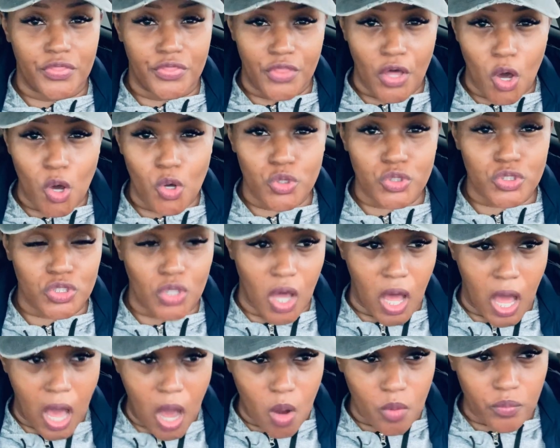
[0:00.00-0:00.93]
those
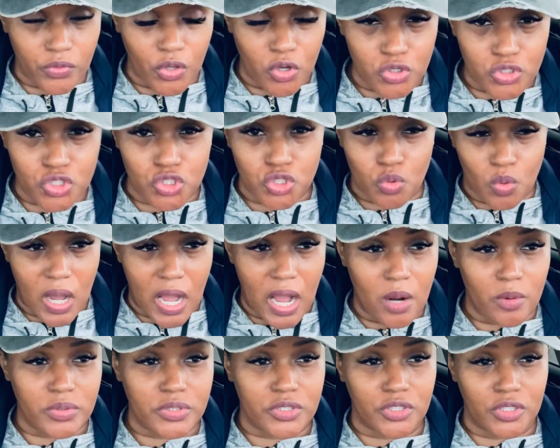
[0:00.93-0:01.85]
2
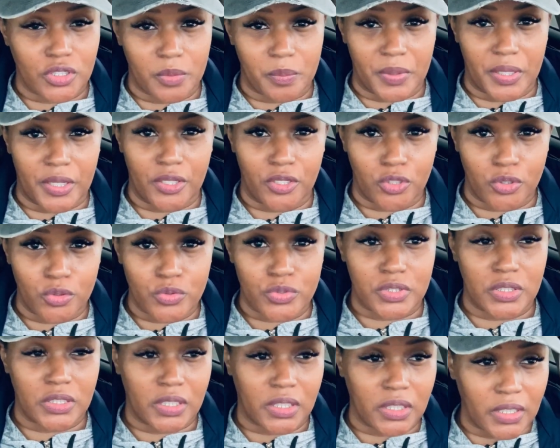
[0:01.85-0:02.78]
hours could have been
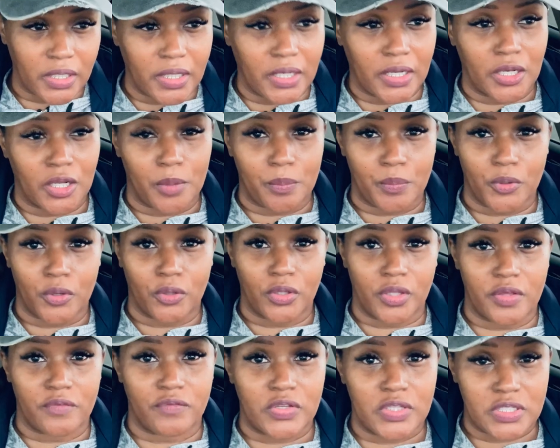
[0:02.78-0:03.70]
used in cleaning up your
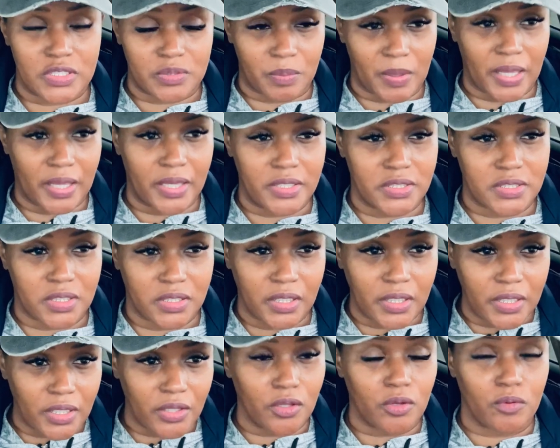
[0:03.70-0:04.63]
living space,
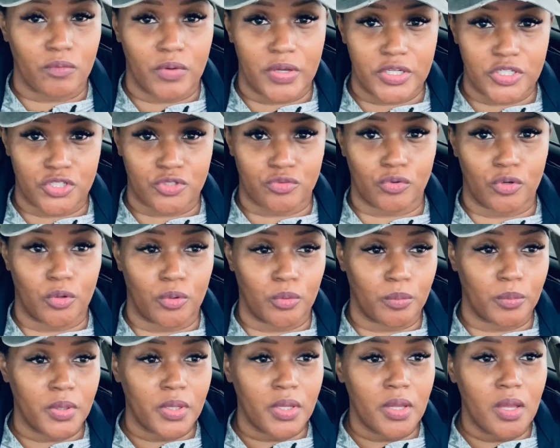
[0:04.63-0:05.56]
cleaning the
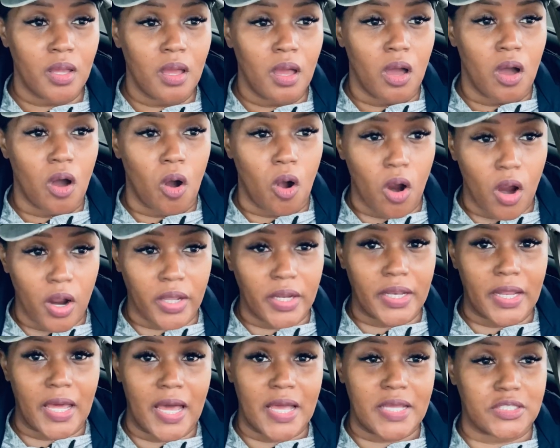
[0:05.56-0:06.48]
restroom,
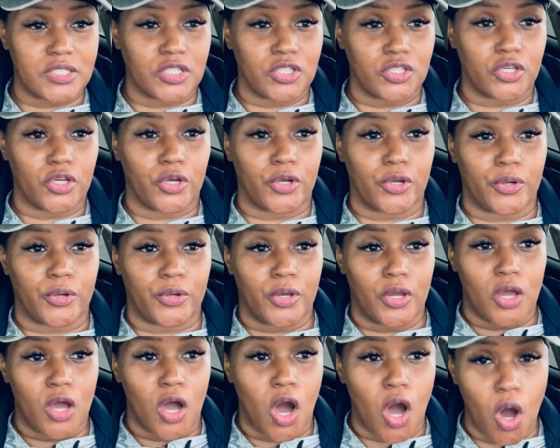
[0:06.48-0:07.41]
organizing your
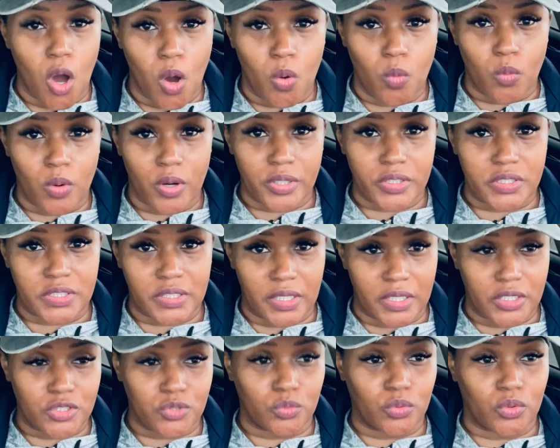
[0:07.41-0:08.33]
homework
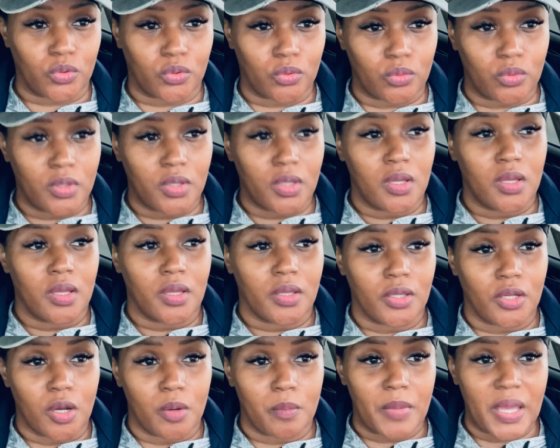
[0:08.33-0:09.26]
schedule,
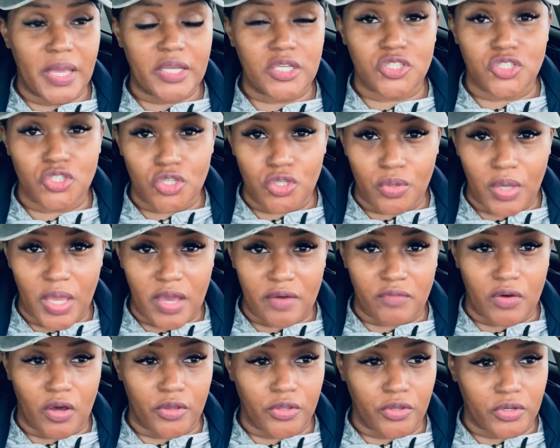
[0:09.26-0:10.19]
you know, making sure you
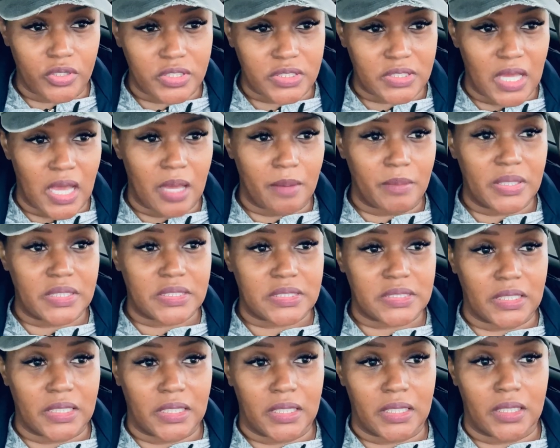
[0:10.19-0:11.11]
have all your
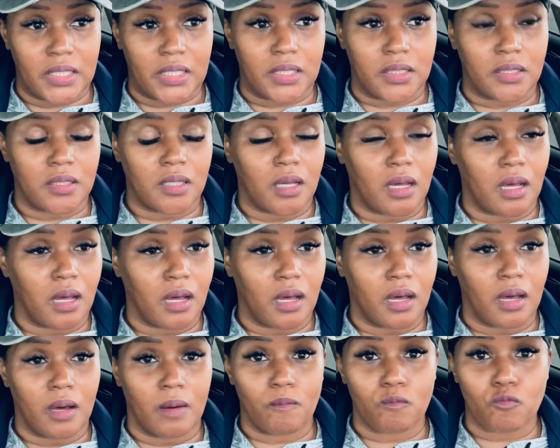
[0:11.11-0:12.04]
assignments, and
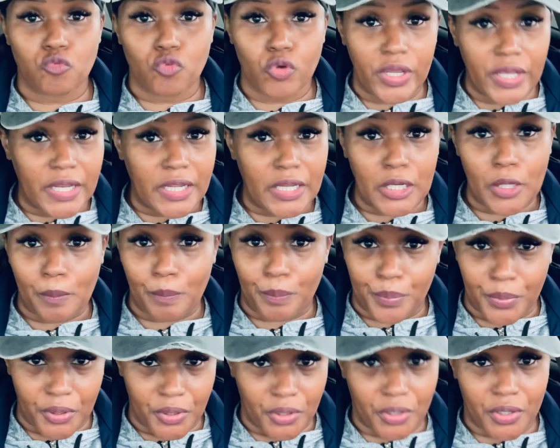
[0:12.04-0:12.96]
reading a
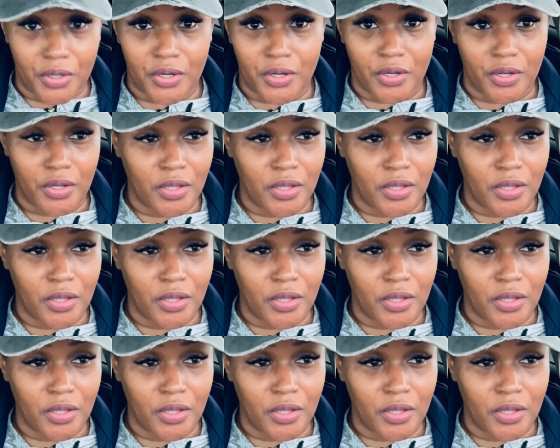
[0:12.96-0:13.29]
book,